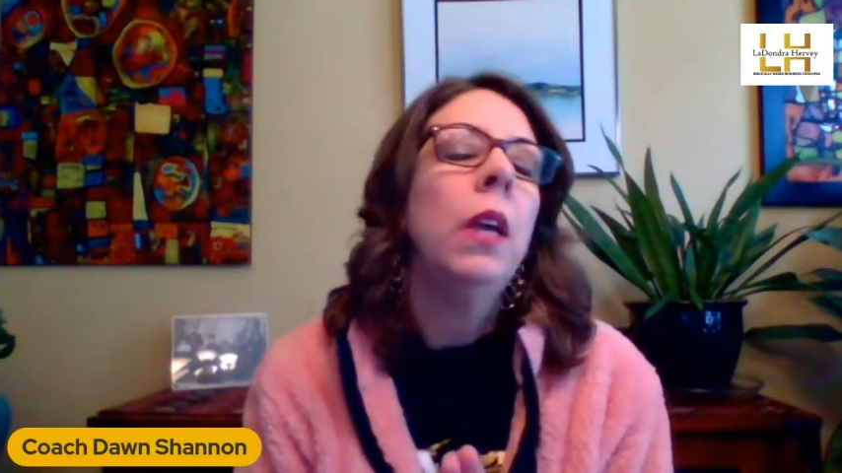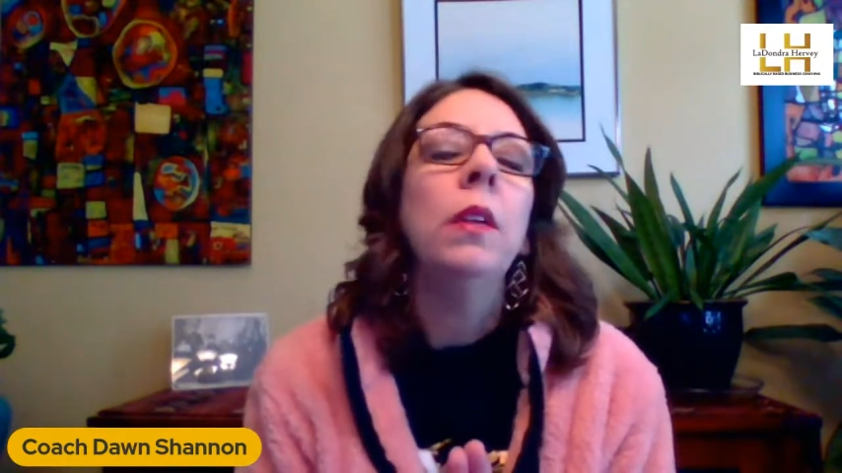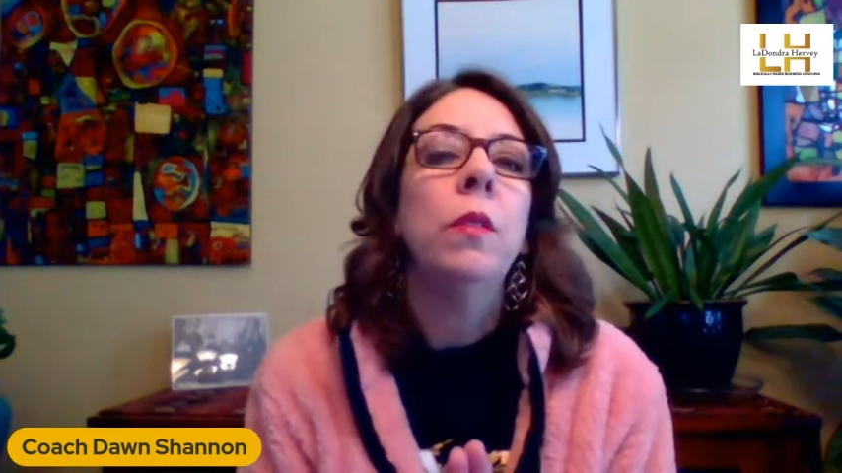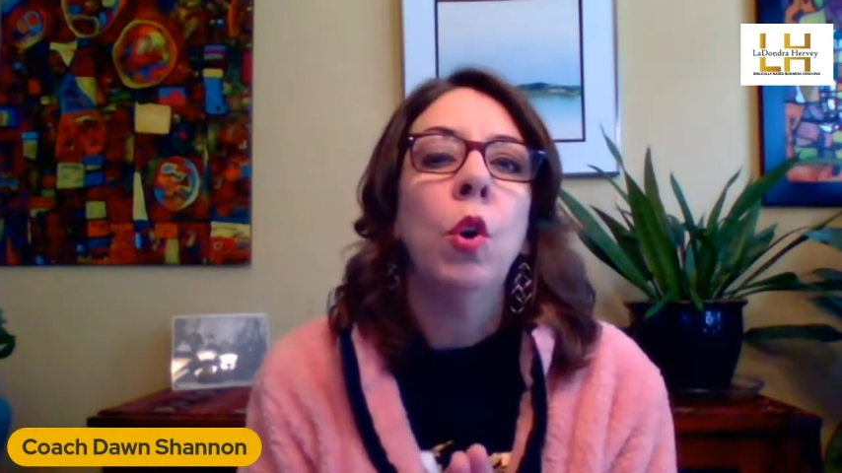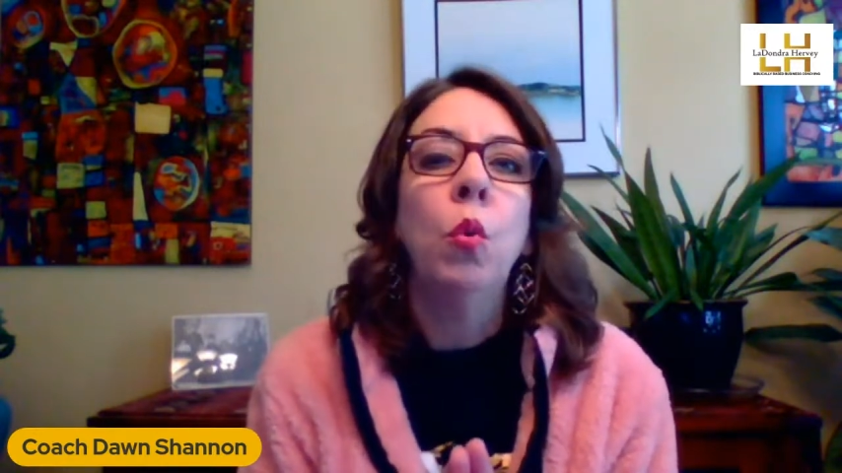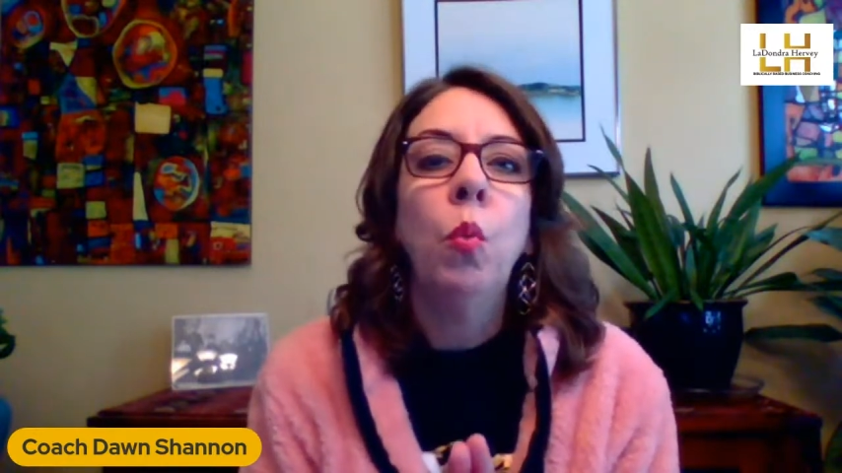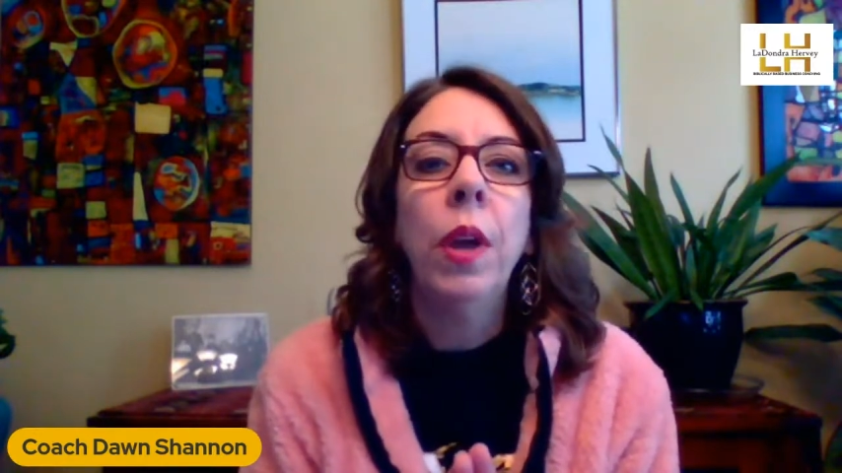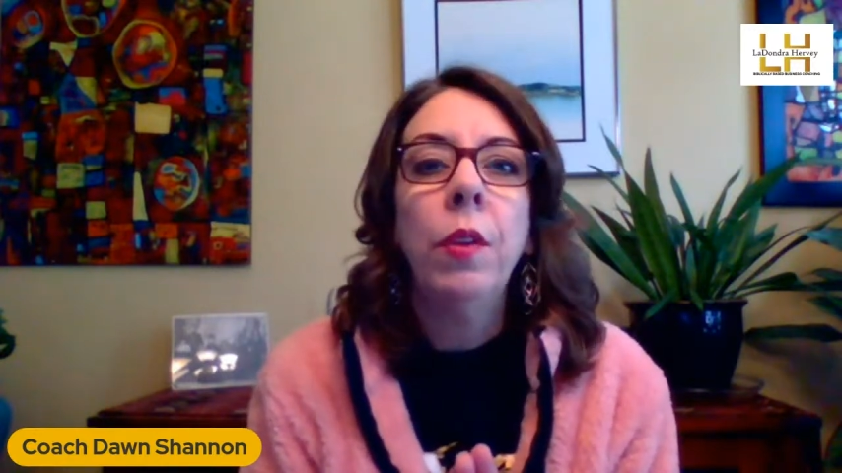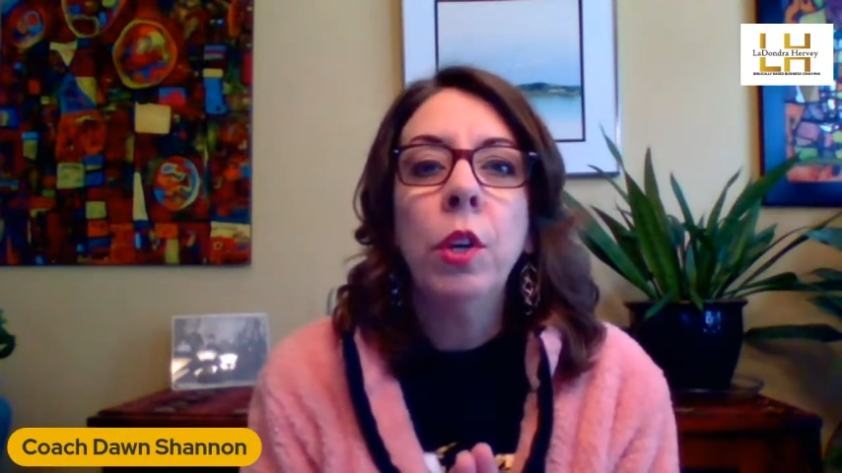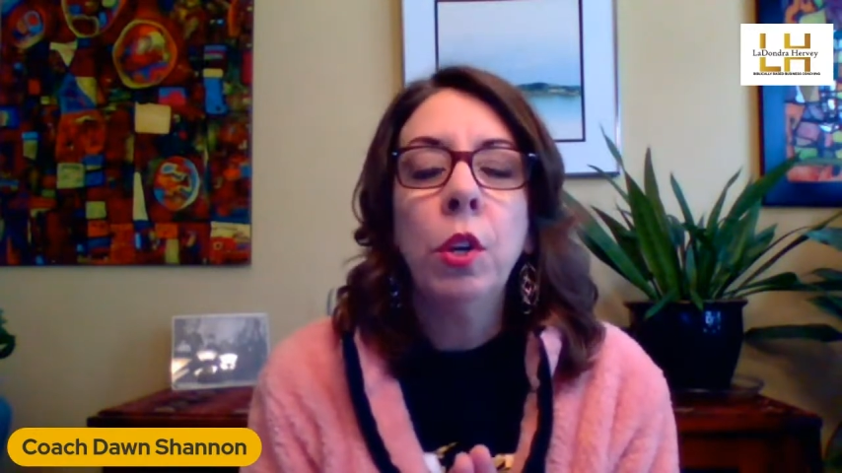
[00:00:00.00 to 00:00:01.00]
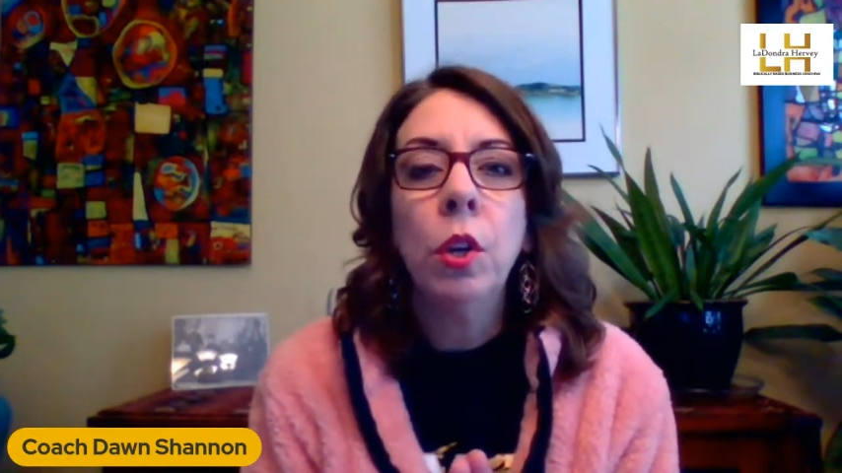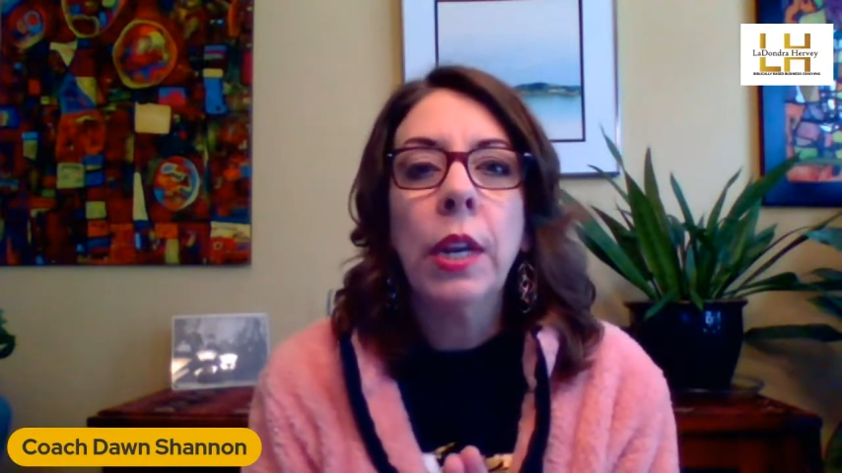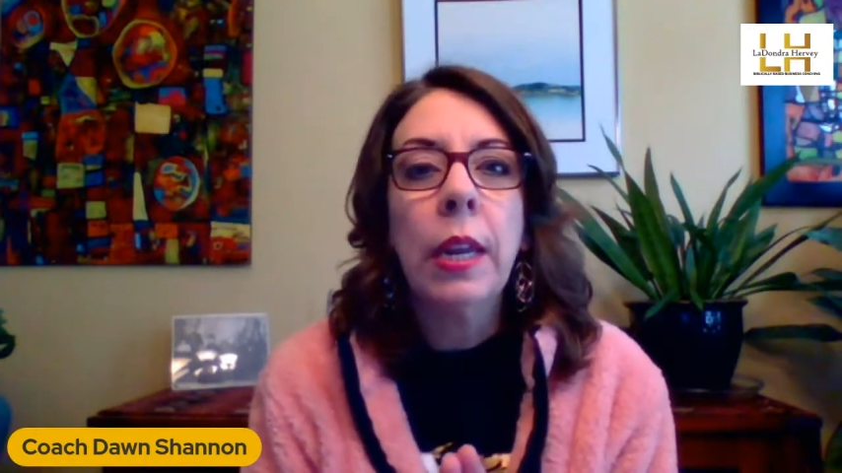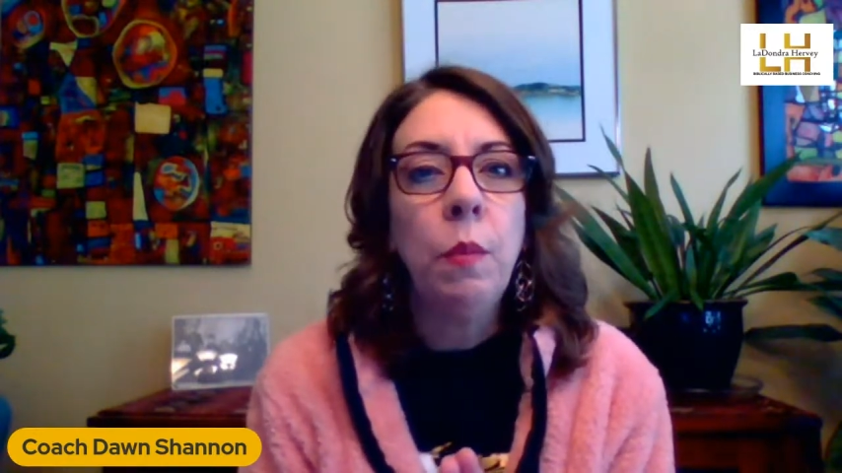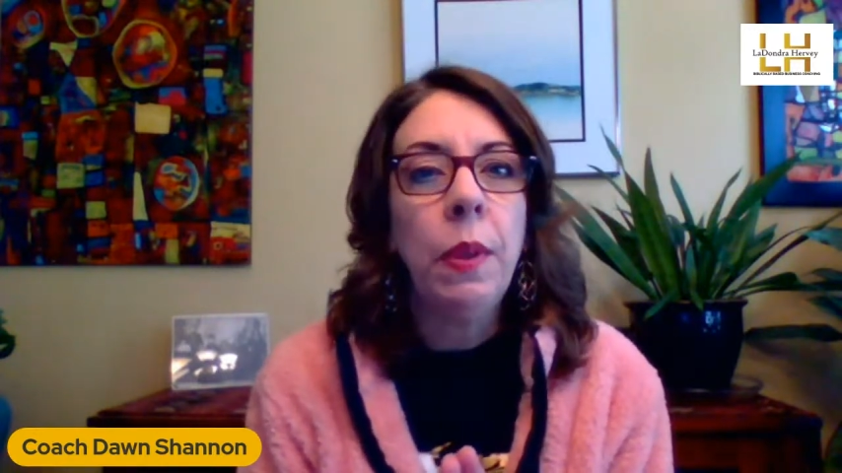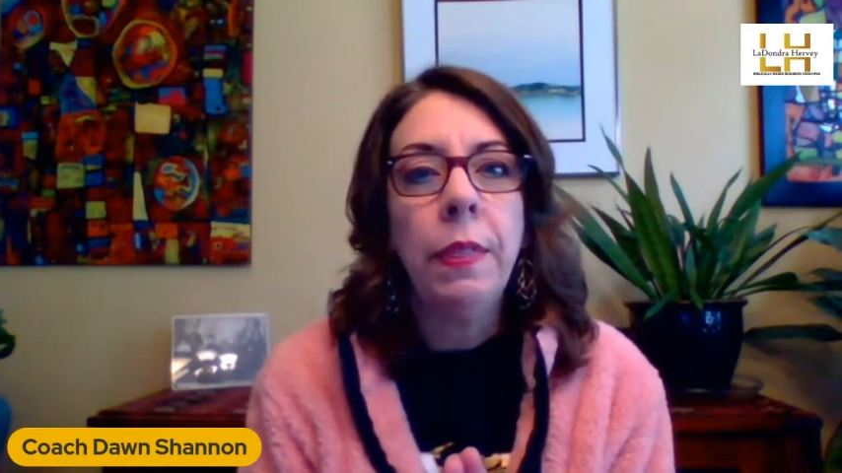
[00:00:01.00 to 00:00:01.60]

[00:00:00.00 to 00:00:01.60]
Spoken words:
So whether you're keeping